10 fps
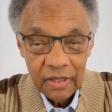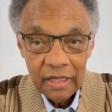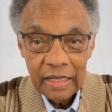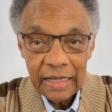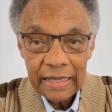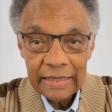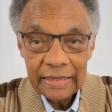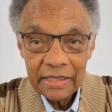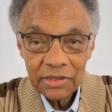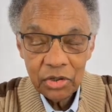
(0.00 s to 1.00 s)
and
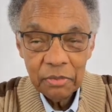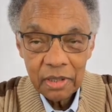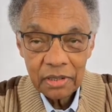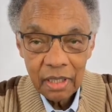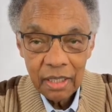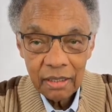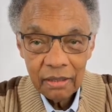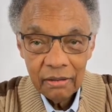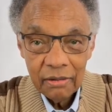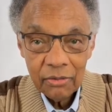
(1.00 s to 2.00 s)
it's so much like
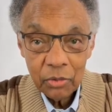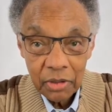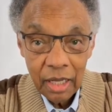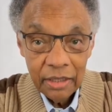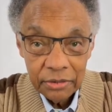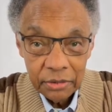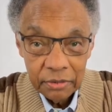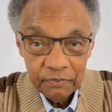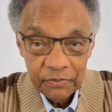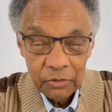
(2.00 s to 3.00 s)
what I do.
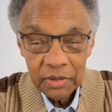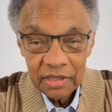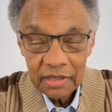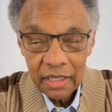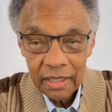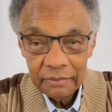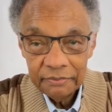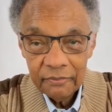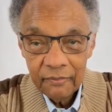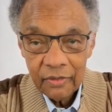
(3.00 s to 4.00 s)
What is that?
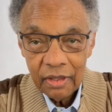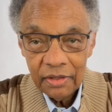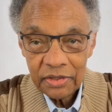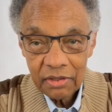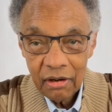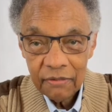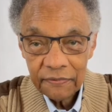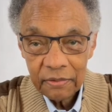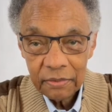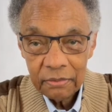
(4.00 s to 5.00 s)
You start
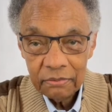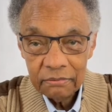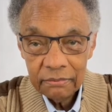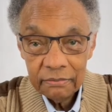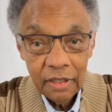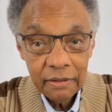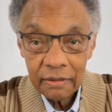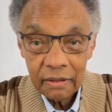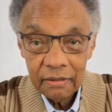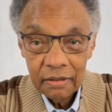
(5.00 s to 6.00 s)
from
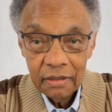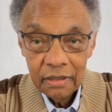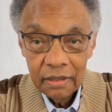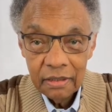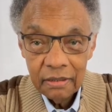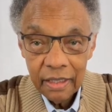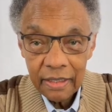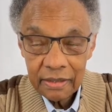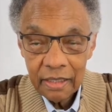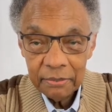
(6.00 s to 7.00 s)
nothing,
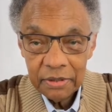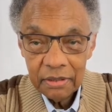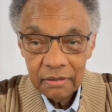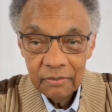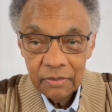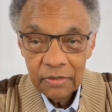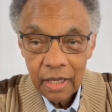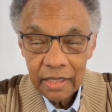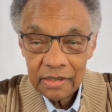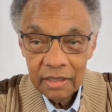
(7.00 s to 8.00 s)
except
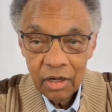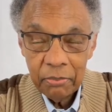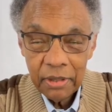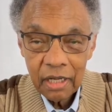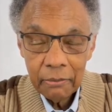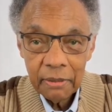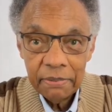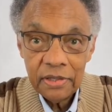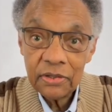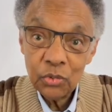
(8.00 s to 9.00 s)
I see her pick up a
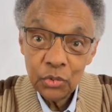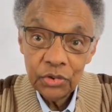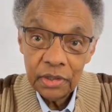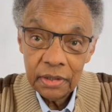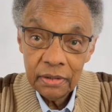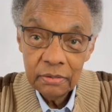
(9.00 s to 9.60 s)
piece of wood.